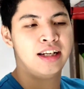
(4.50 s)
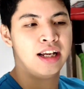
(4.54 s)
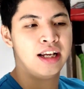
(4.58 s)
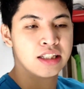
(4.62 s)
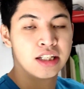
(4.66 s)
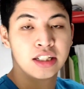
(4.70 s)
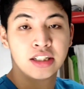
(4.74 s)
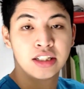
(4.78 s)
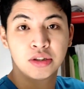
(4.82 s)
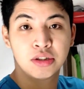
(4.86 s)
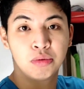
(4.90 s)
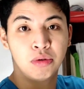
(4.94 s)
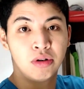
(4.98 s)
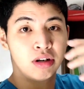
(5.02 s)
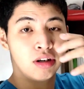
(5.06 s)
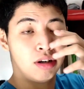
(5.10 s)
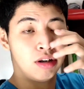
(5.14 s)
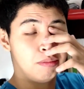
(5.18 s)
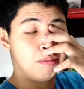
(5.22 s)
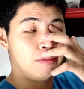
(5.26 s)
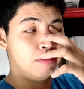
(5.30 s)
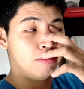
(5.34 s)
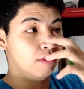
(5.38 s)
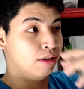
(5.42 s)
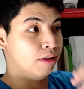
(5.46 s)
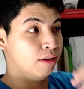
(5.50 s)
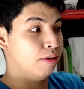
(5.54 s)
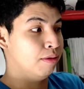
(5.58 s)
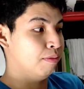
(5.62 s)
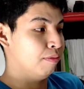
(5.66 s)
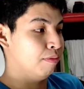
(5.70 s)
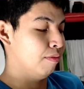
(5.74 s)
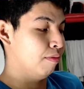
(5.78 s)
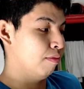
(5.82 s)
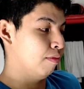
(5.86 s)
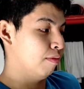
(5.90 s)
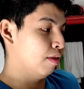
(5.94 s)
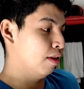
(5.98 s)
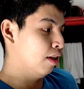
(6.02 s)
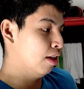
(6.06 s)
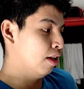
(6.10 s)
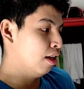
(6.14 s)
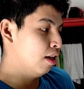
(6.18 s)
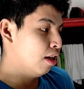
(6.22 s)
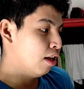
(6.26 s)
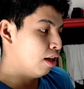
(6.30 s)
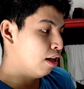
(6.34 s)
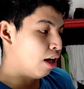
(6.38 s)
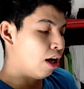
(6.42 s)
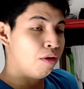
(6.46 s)
guess I just woke up. Um,
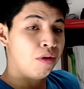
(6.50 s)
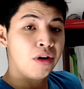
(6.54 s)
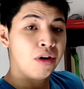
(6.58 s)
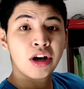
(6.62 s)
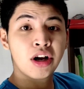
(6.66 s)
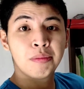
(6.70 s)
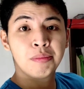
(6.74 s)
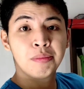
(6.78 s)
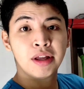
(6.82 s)
I woke